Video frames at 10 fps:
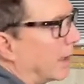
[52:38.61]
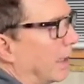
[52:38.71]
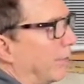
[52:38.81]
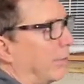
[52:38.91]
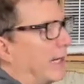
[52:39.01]

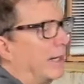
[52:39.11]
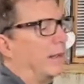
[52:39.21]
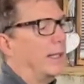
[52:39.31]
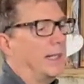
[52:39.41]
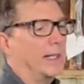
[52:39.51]
If we
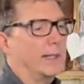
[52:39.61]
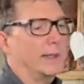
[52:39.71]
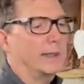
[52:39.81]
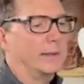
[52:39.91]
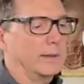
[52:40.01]
are
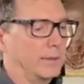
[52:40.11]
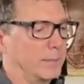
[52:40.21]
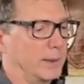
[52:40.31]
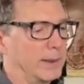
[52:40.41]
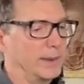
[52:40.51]
in,
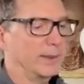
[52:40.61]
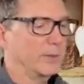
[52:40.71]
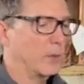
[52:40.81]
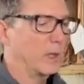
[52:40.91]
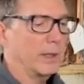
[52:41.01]
put
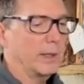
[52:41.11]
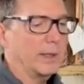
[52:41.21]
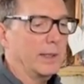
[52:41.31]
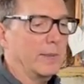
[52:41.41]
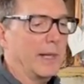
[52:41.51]
this
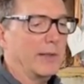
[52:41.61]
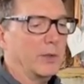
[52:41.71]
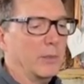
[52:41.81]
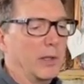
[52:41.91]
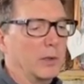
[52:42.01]
one in
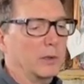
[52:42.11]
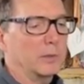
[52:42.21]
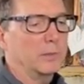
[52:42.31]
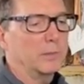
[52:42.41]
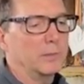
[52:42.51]
manual
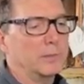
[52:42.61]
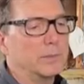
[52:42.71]
mode.